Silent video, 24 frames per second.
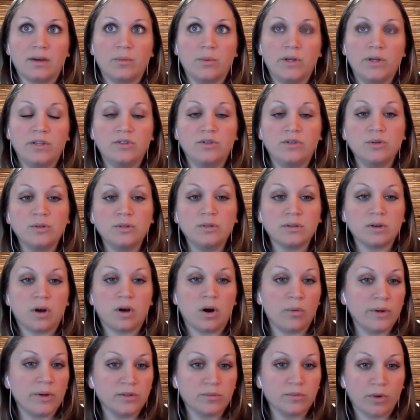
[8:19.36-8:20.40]
we do
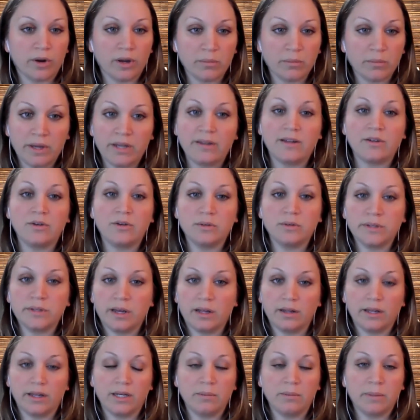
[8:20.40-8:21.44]
always recommend that you
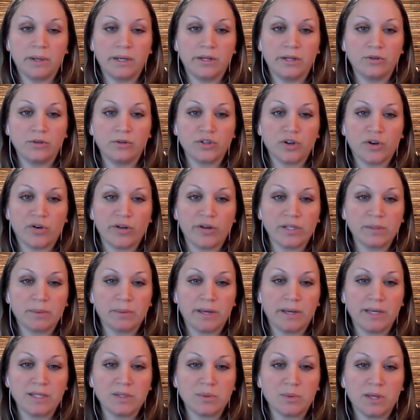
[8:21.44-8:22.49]
tell anybody you're sharing
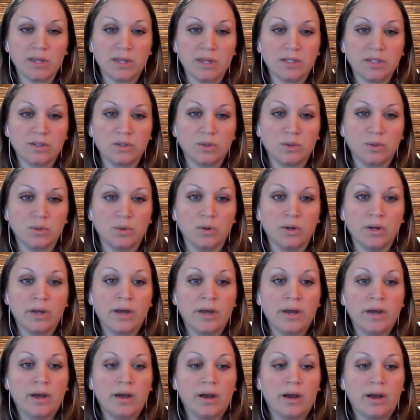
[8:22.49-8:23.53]
space with to,
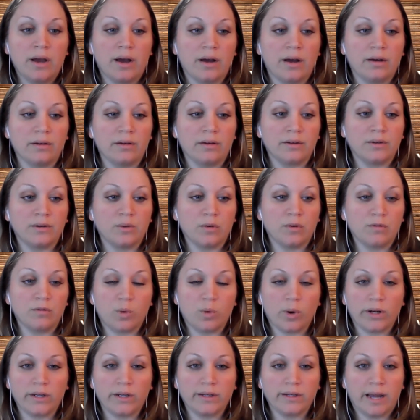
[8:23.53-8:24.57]

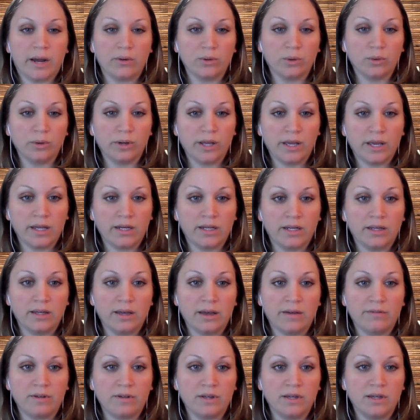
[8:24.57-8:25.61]
avoid downloading
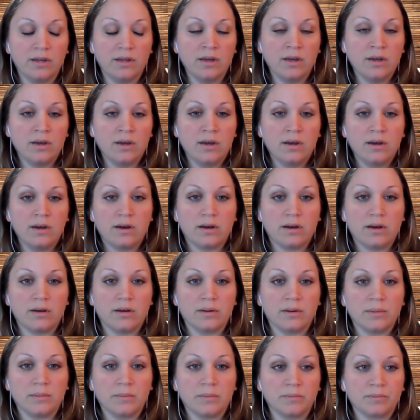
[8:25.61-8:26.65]
any heavy
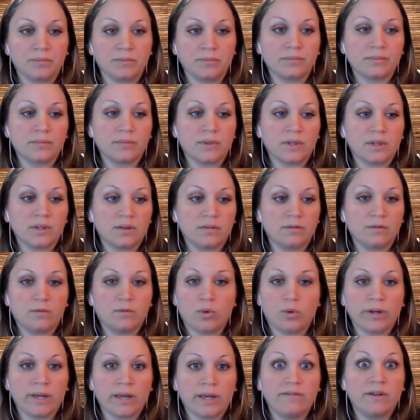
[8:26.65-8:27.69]

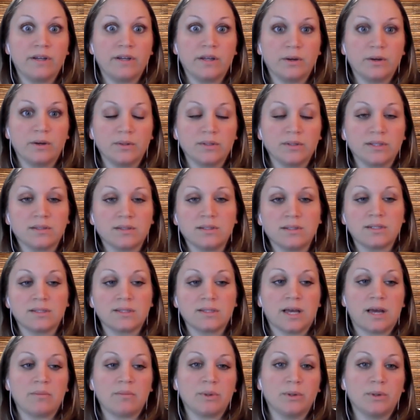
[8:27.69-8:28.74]
4K videos, as an
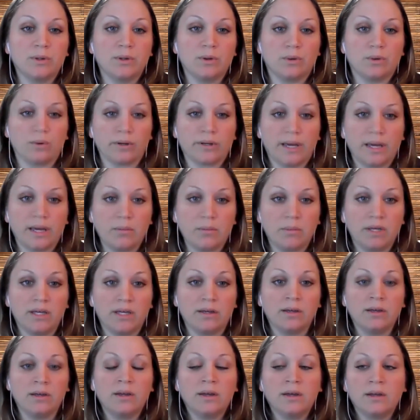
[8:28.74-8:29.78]
example, or
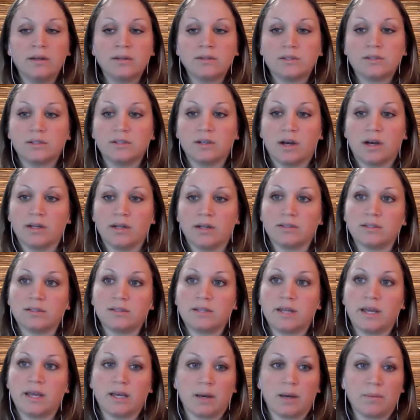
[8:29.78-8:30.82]
gaming, to not
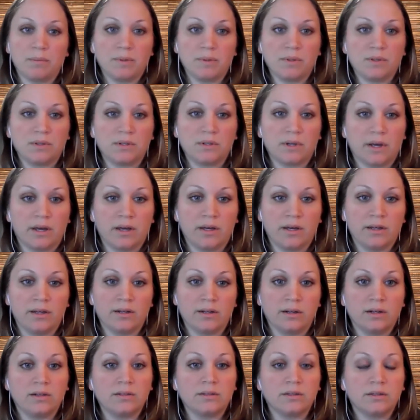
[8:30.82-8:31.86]
take up,
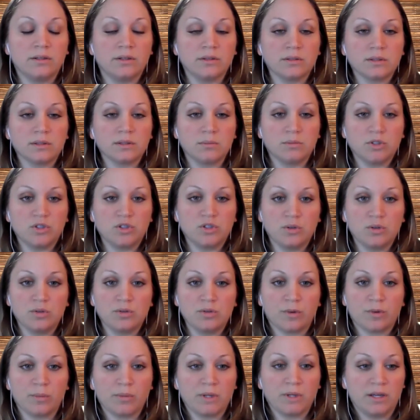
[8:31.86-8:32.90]
some
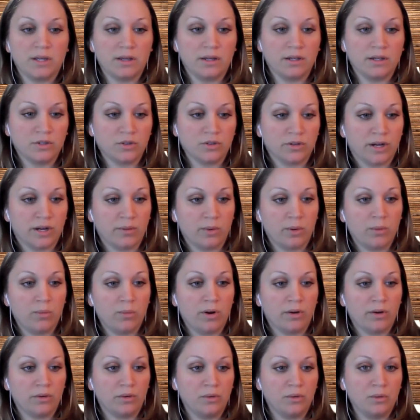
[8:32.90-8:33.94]
juice from the internet. We
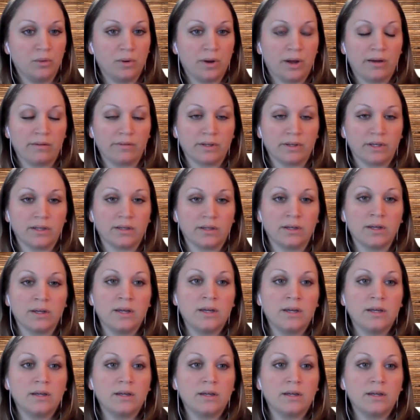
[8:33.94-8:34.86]
want you having